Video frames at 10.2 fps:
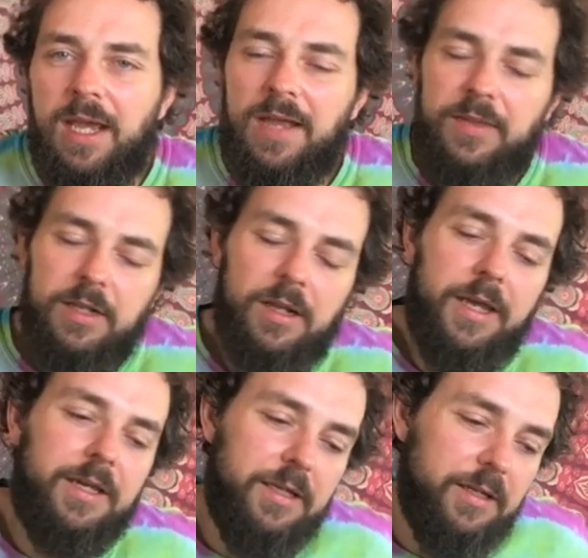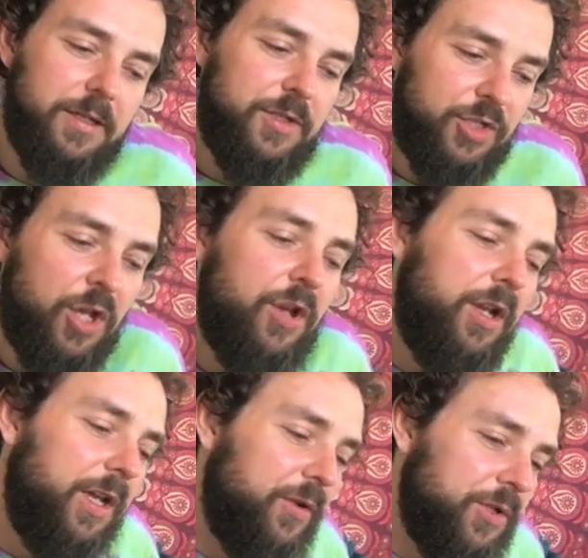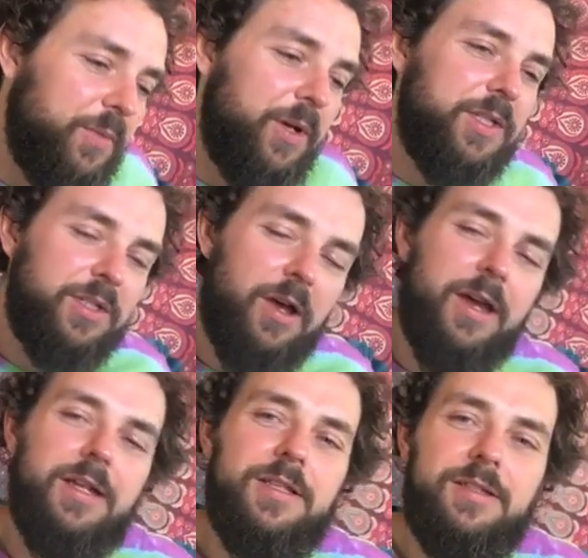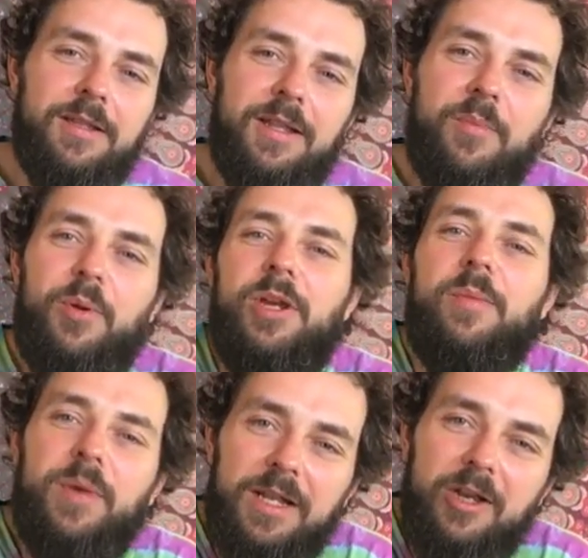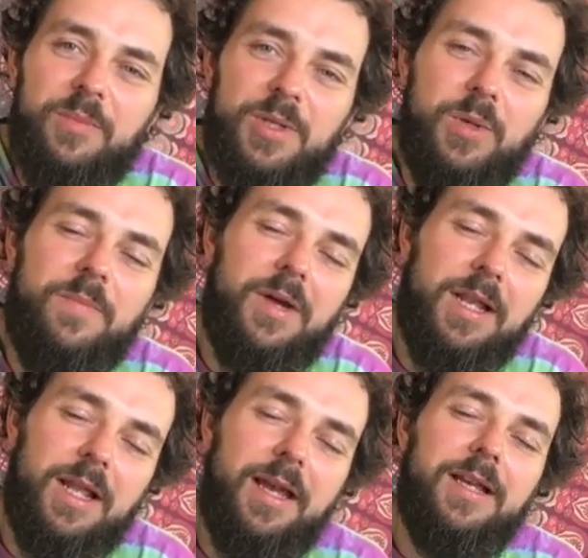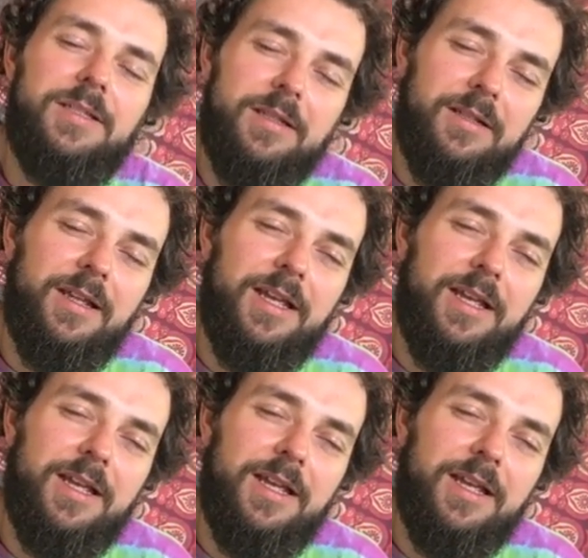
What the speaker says: and then like turning onto my side, and then putting a pillow between my legs, and